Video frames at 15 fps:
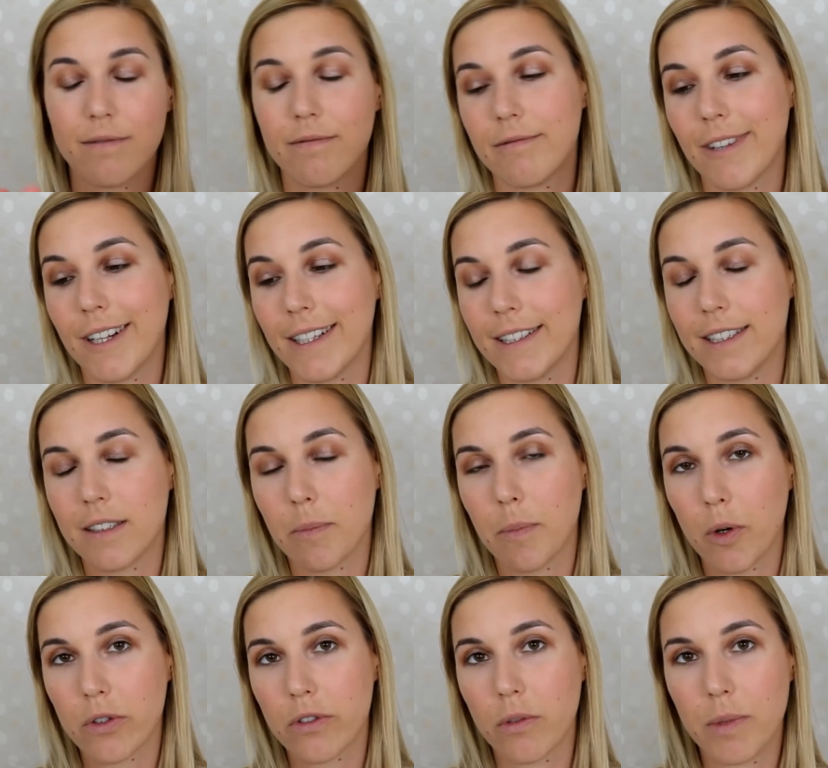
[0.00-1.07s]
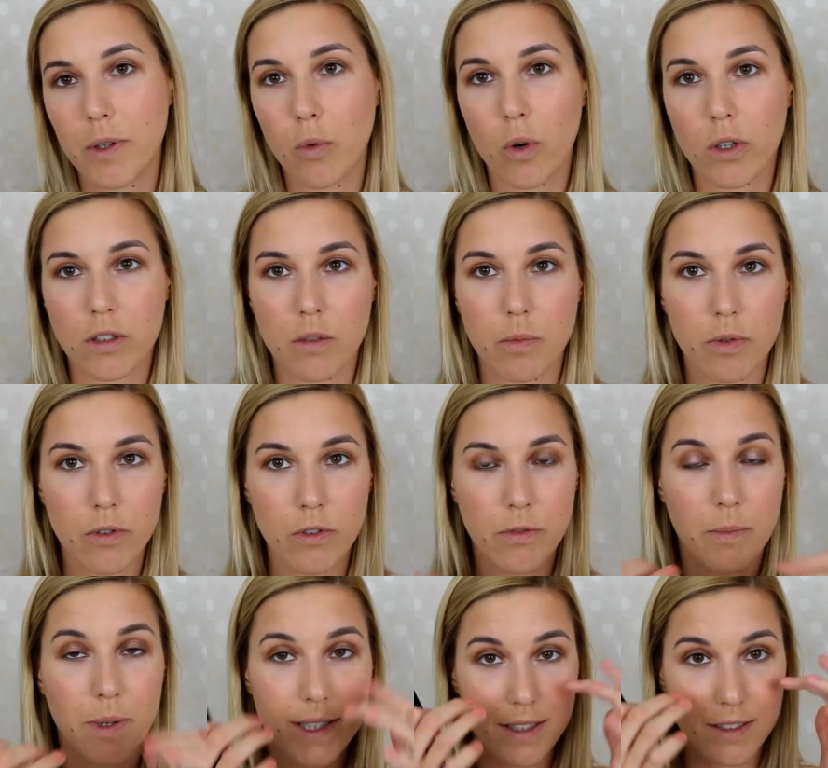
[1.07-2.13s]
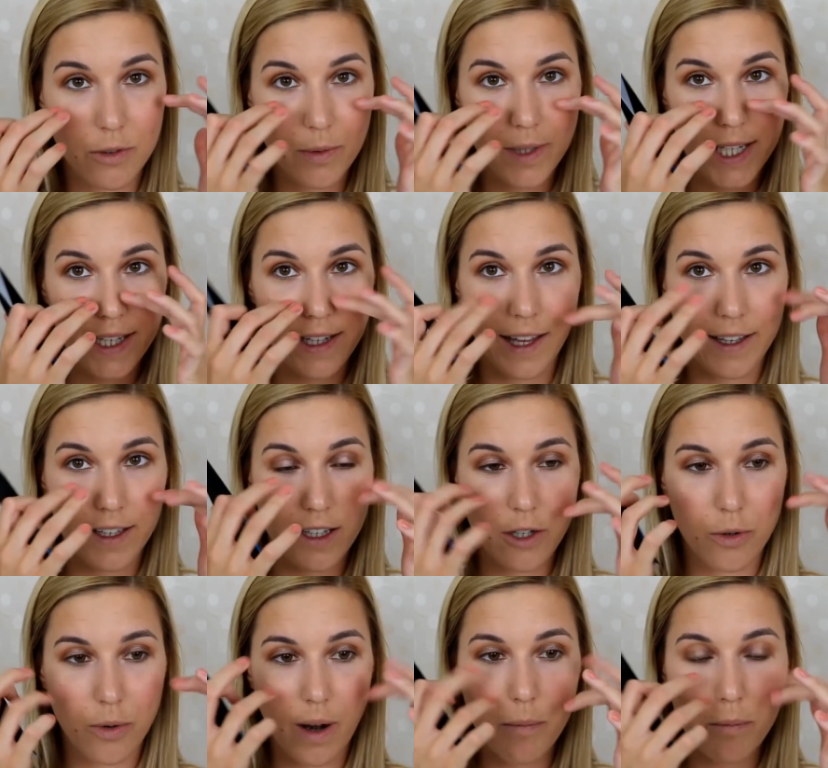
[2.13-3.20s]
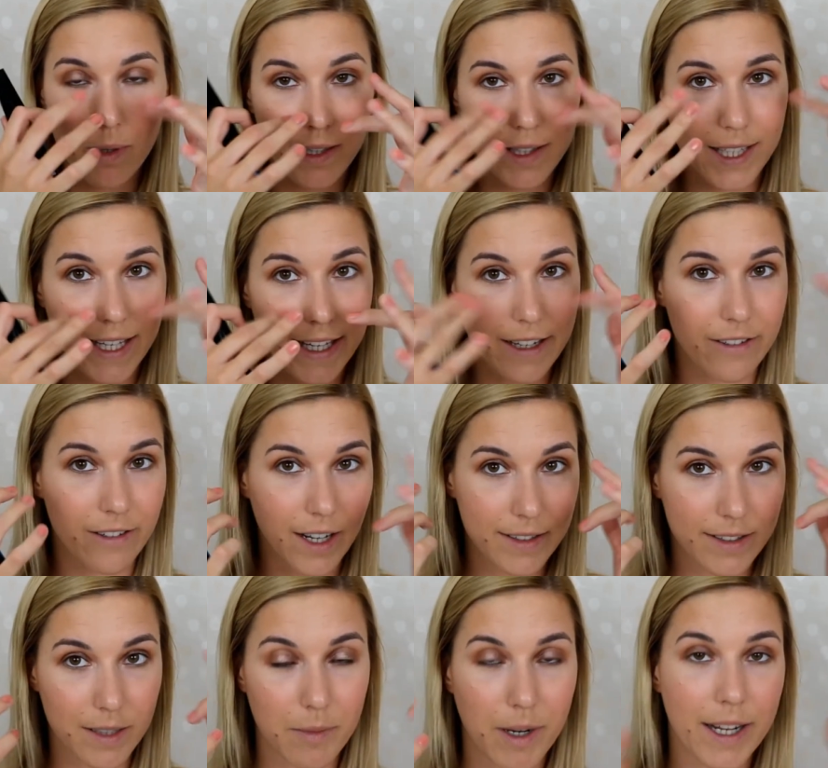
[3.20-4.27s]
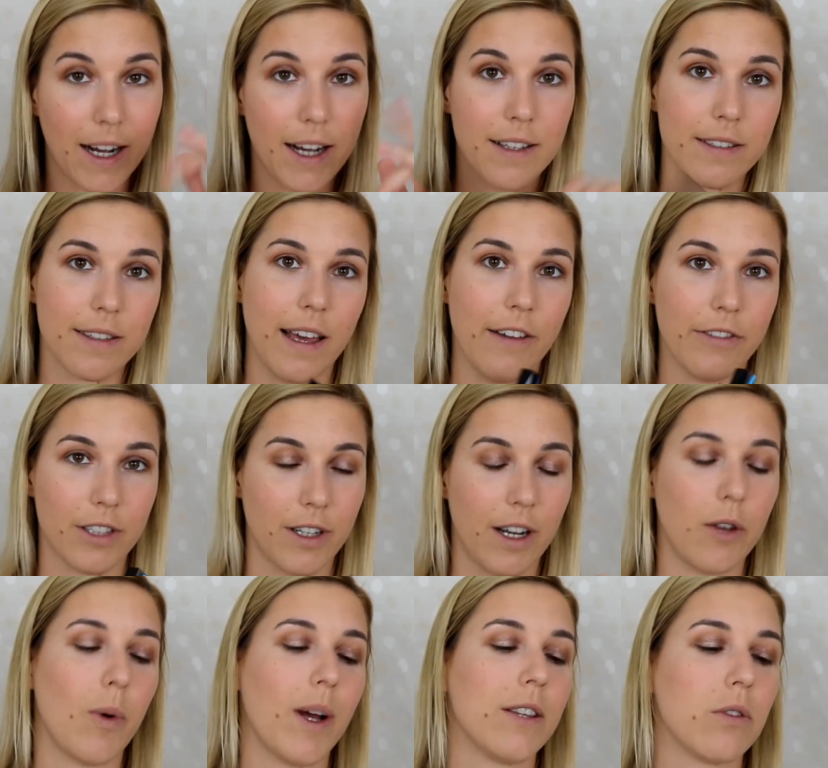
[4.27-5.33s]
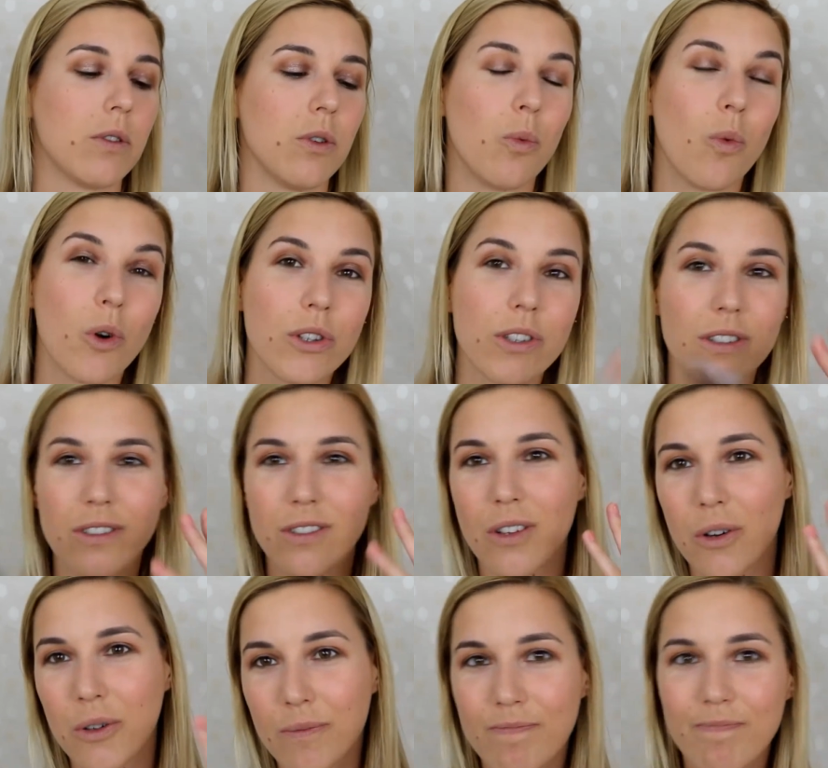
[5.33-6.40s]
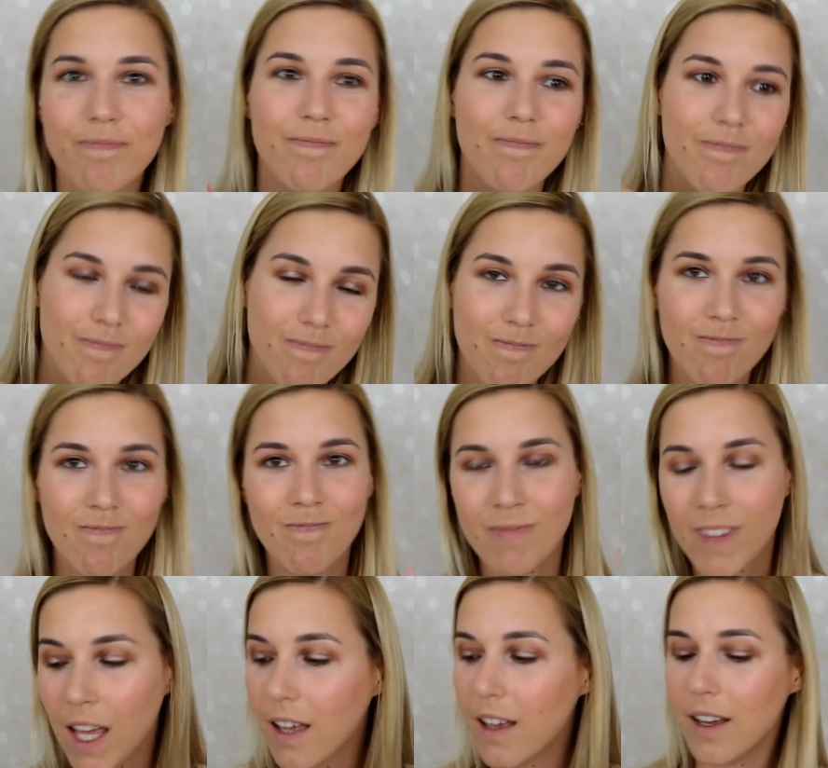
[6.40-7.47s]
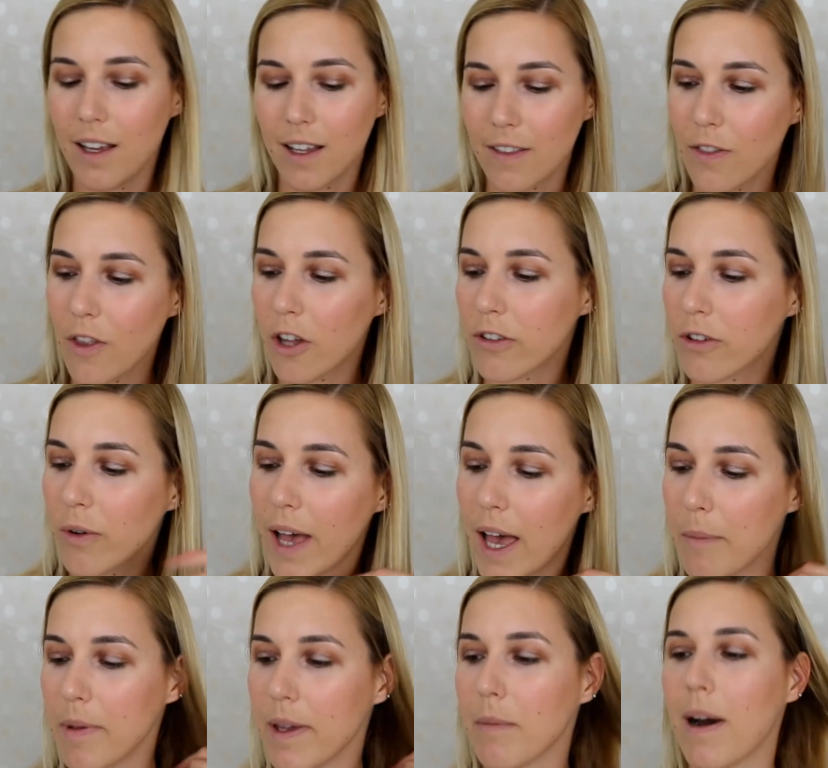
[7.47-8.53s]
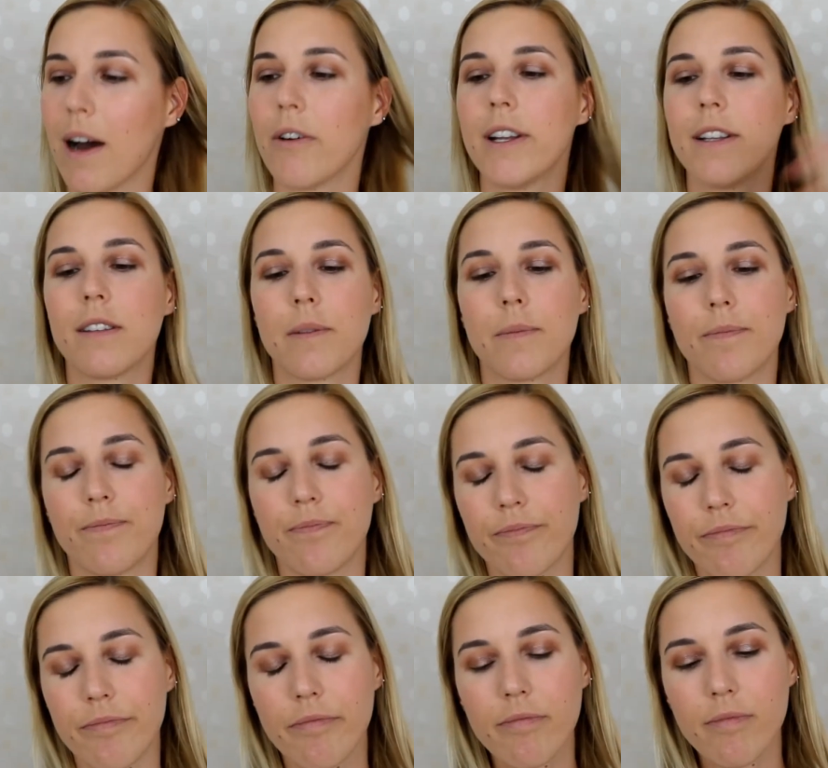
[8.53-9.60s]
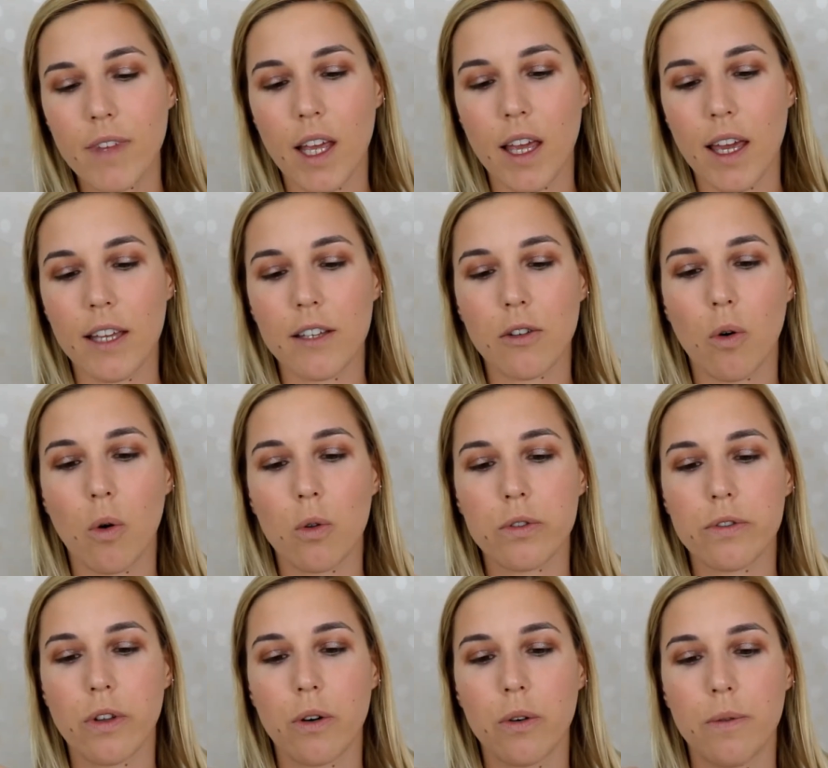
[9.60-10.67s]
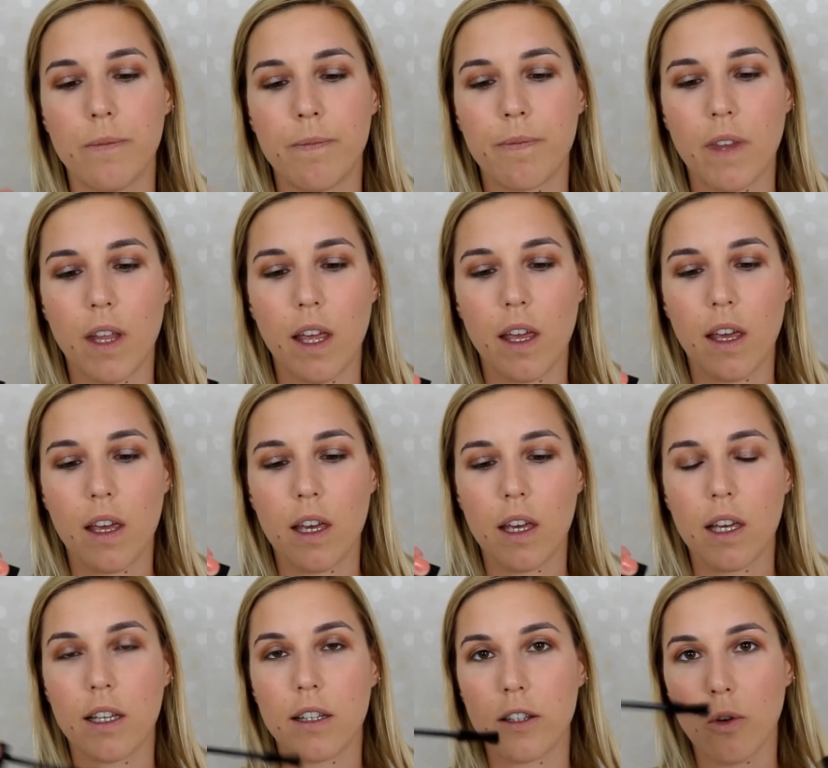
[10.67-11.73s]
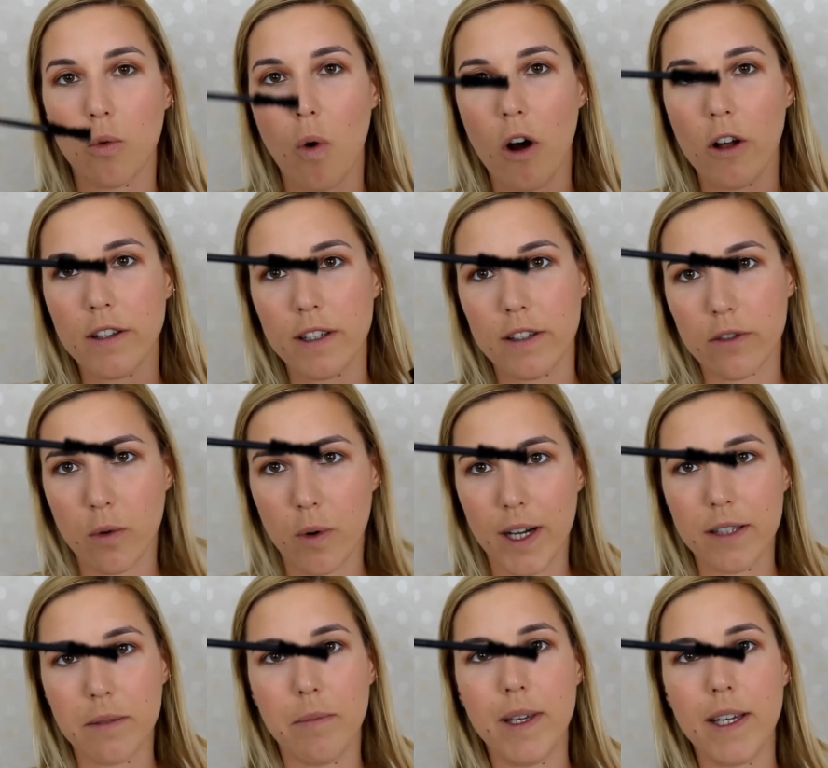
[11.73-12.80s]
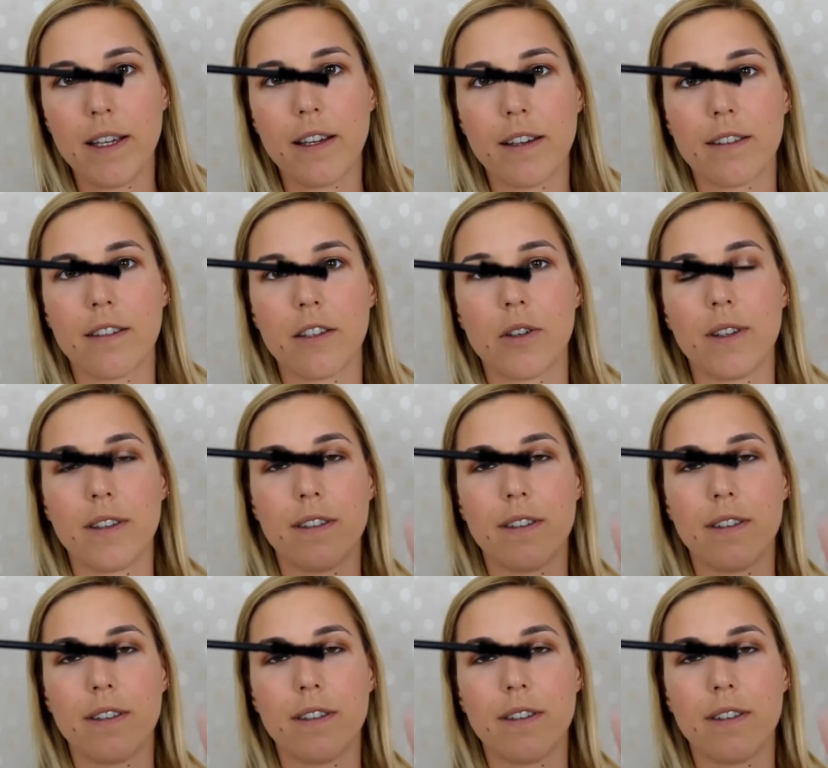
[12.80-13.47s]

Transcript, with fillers: well, it's supposed to be waterproof, but it really like crumbled here under my eyes after I went to the water, so mm, not so happy about it. And also the wand is quite big, as you can